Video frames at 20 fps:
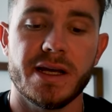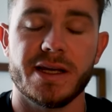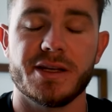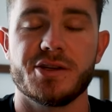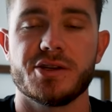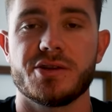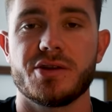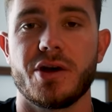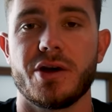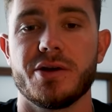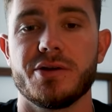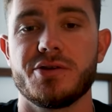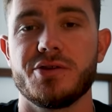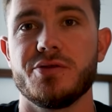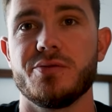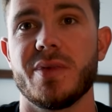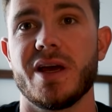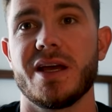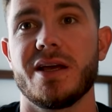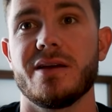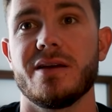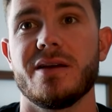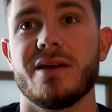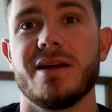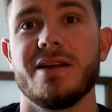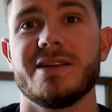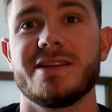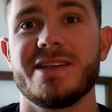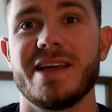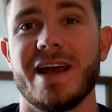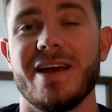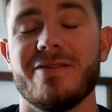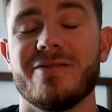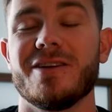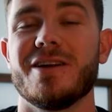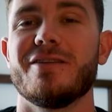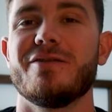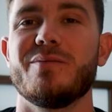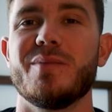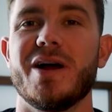It's just hard to make and save
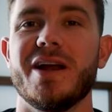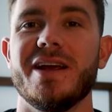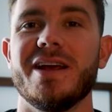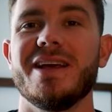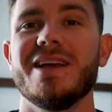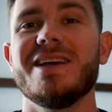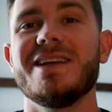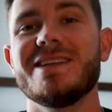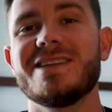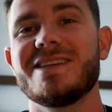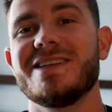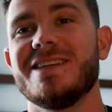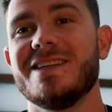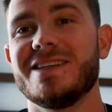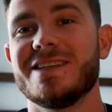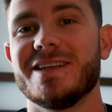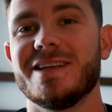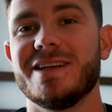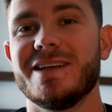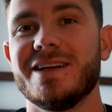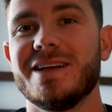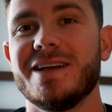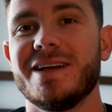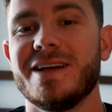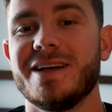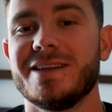enough money in season